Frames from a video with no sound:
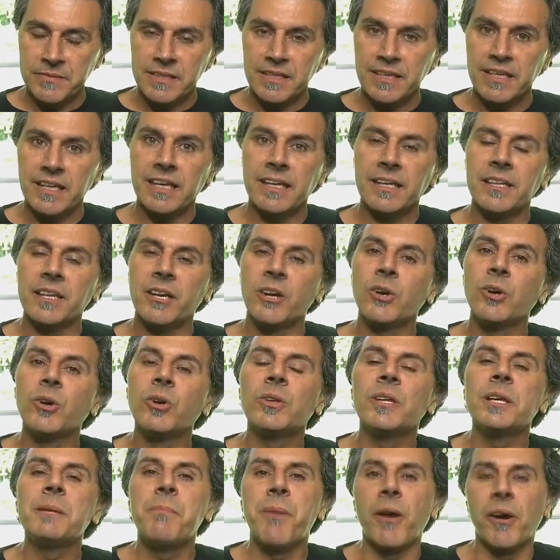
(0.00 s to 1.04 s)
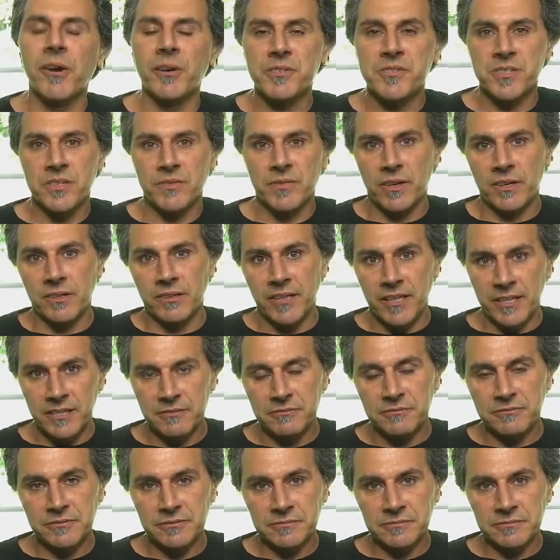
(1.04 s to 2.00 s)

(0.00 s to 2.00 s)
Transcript: in the early parts of our life.